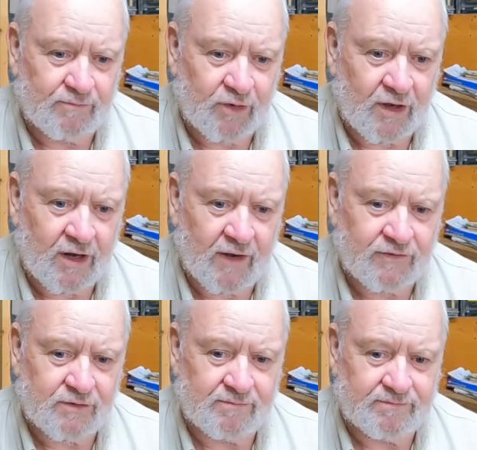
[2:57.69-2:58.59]
we've got to
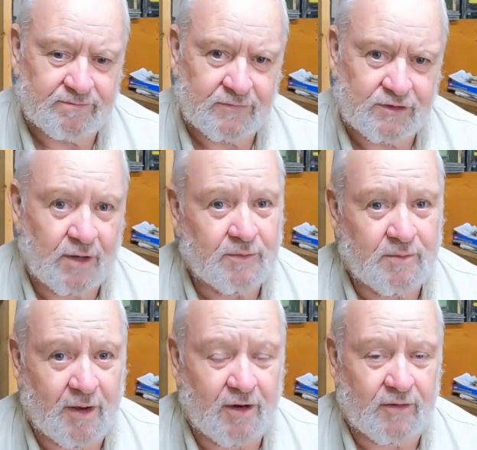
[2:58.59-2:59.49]
have
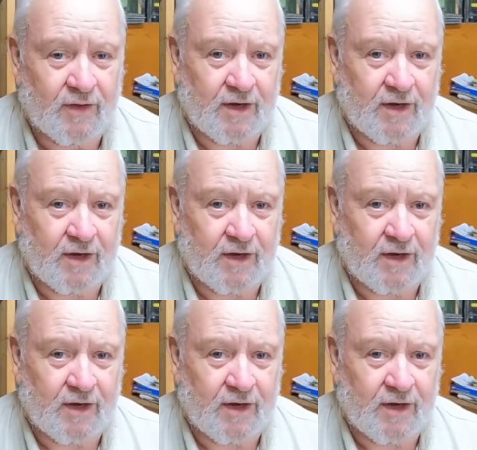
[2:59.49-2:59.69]
something better